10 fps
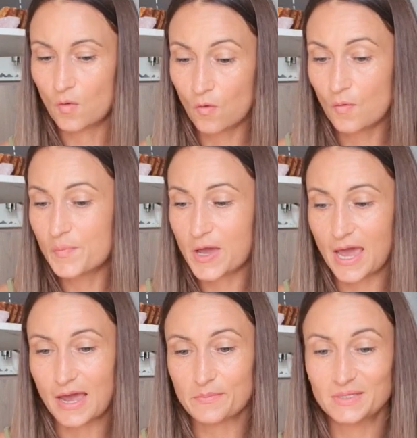or
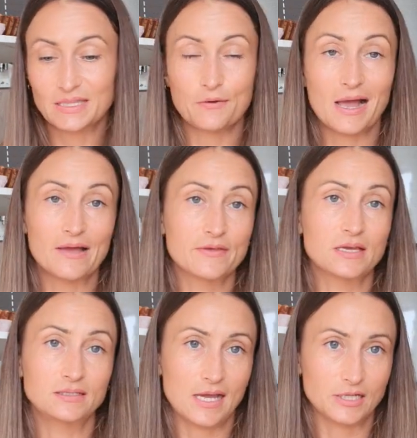perhaps their other
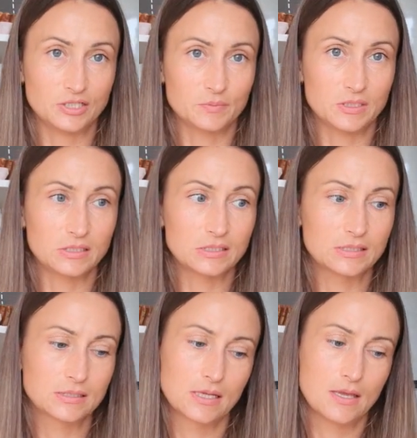
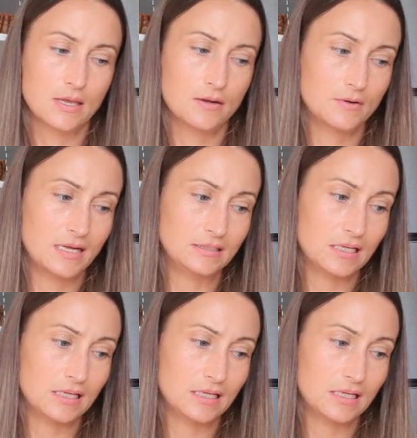attachments, right?